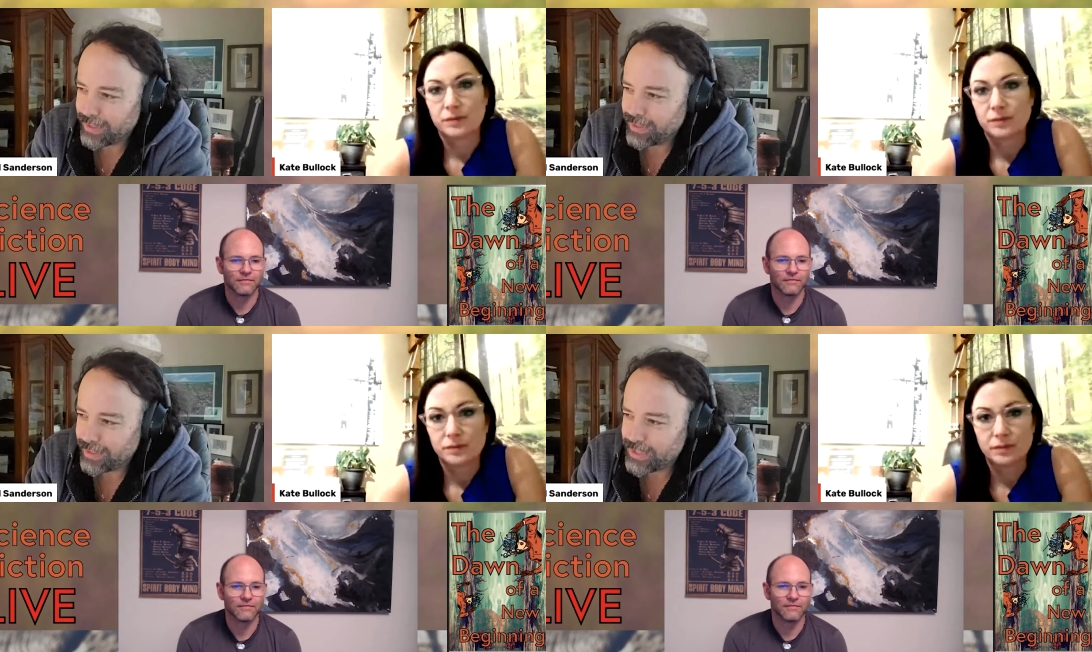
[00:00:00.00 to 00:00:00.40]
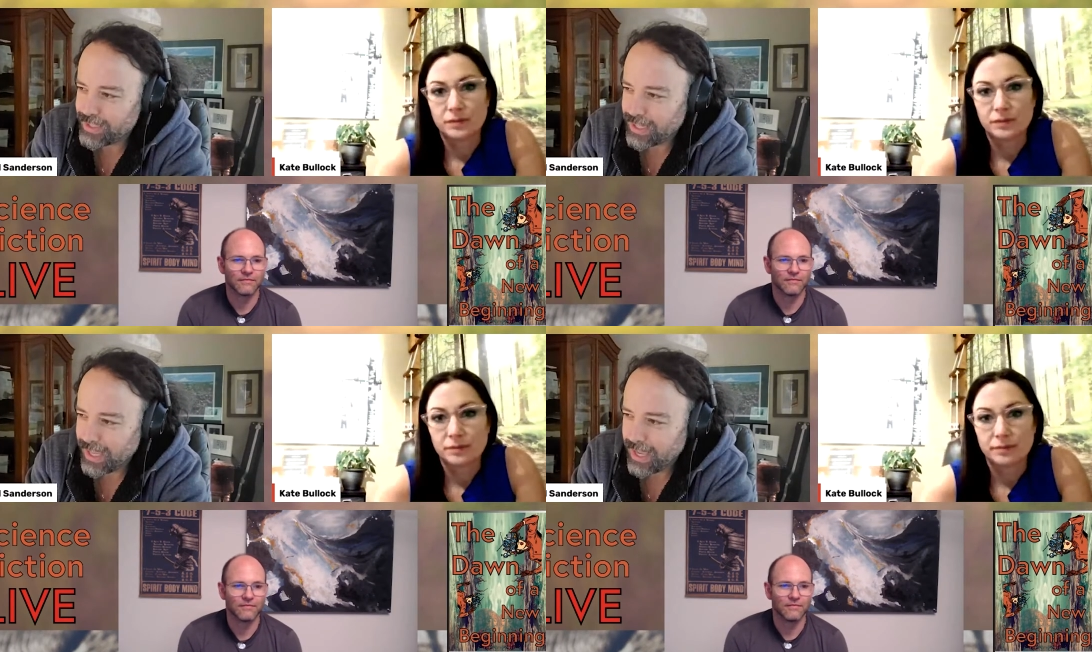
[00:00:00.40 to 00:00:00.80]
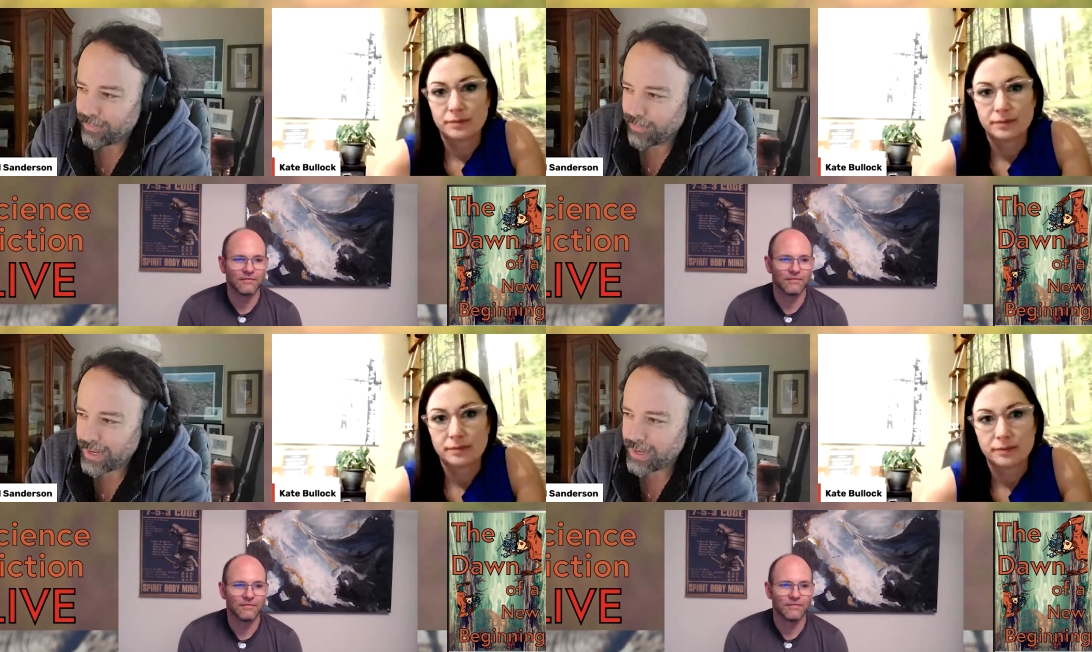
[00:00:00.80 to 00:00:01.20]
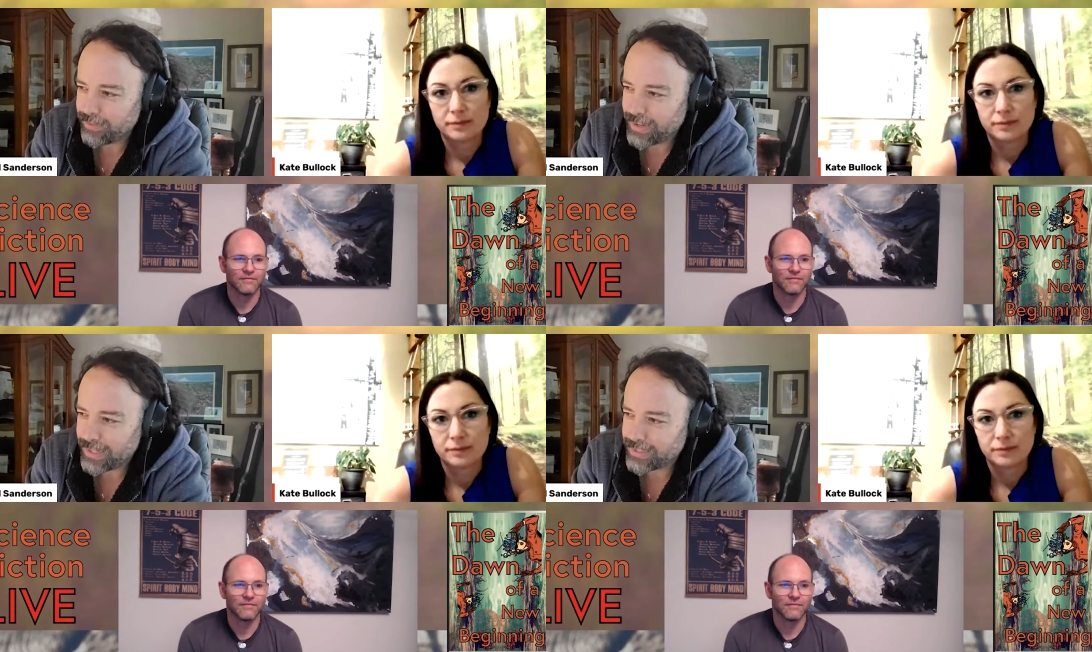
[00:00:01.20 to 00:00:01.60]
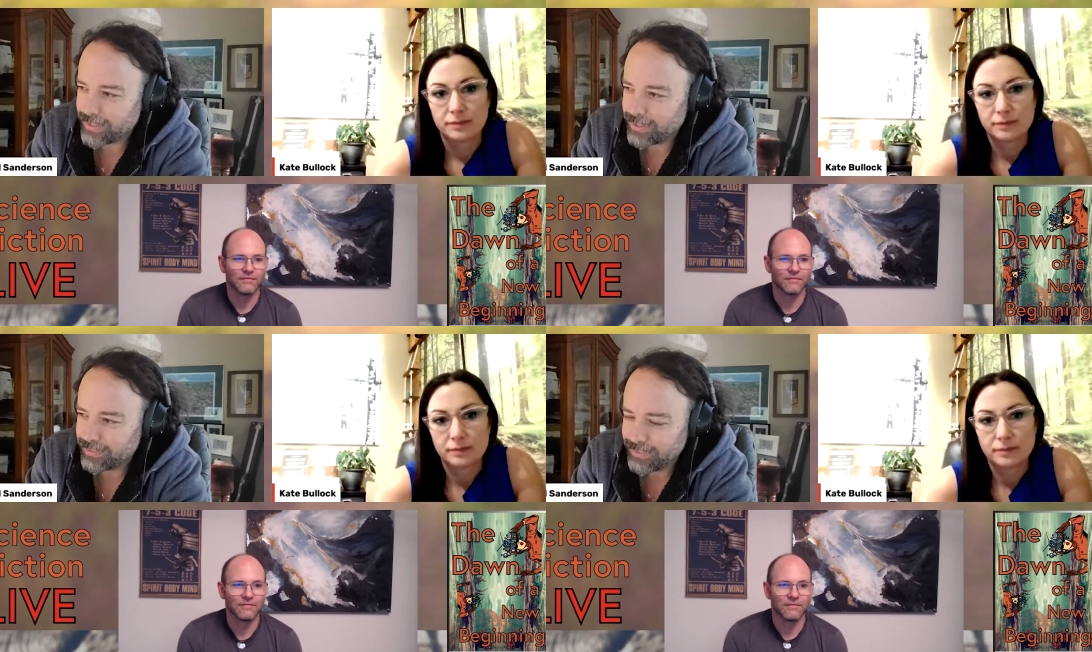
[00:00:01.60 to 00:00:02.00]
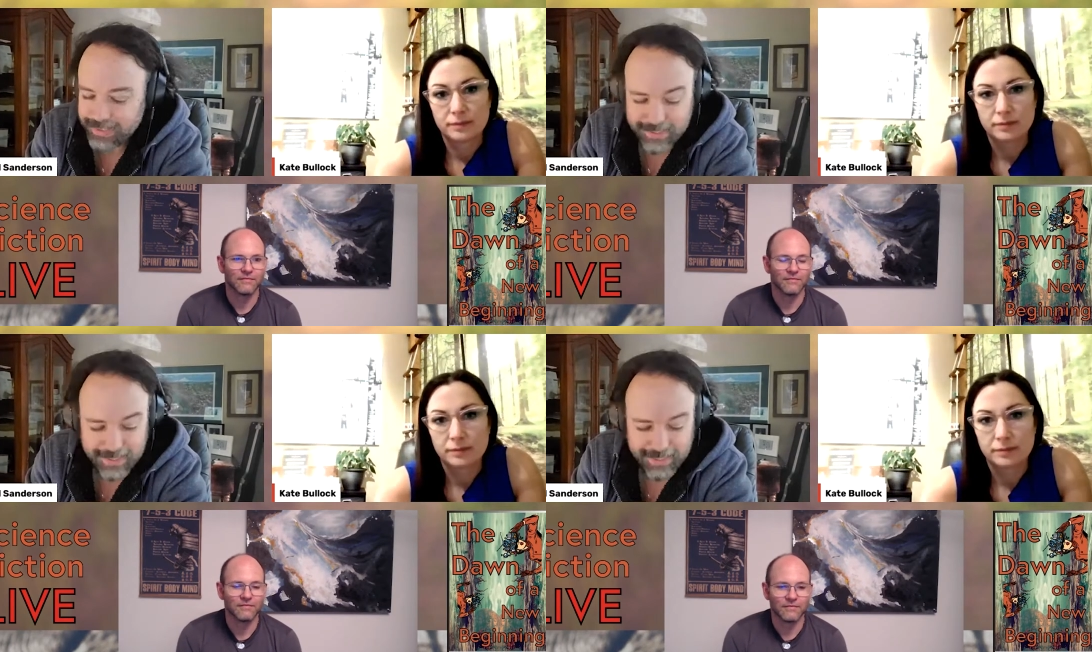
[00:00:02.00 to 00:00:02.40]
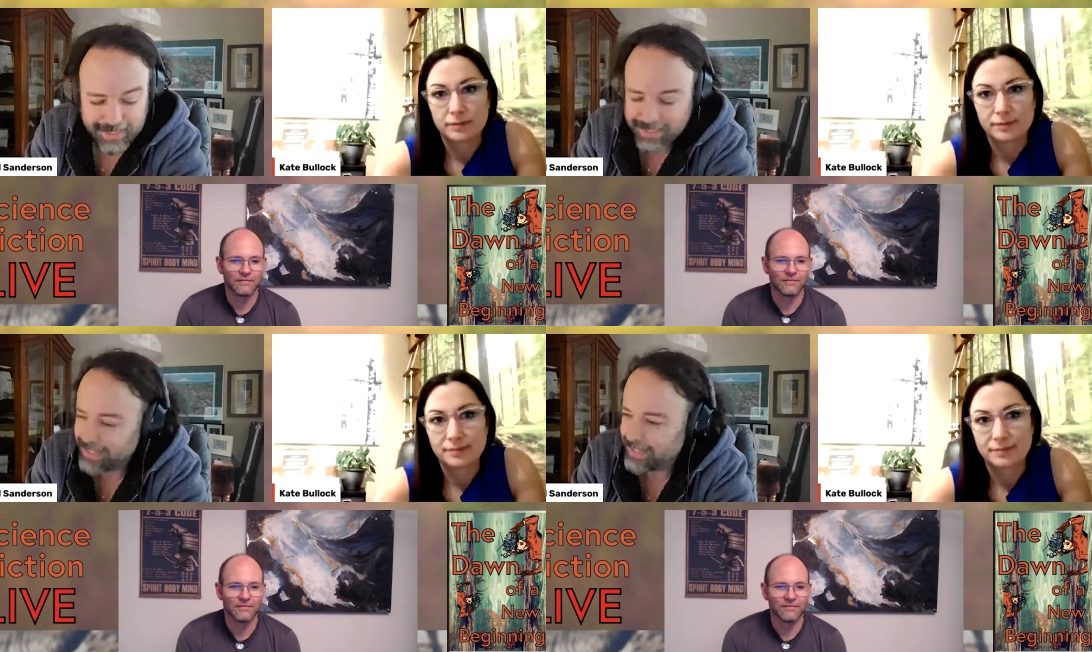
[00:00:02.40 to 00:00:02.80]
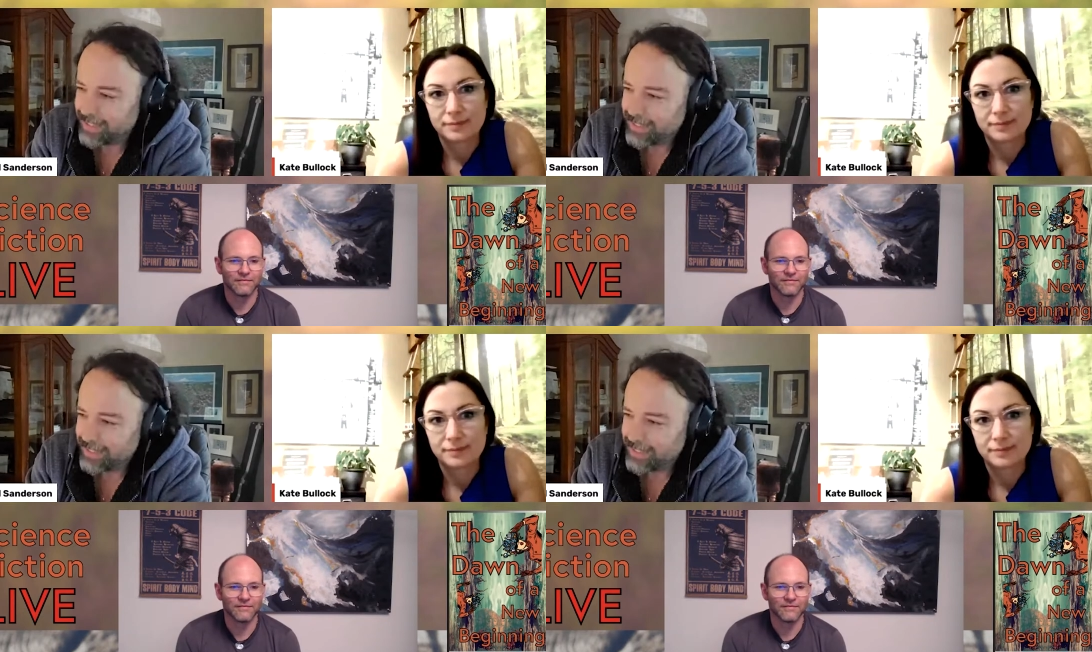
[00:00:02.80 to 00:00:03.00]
Speaker 1: you know I just I can't write it fast enough it's like mm-hmm.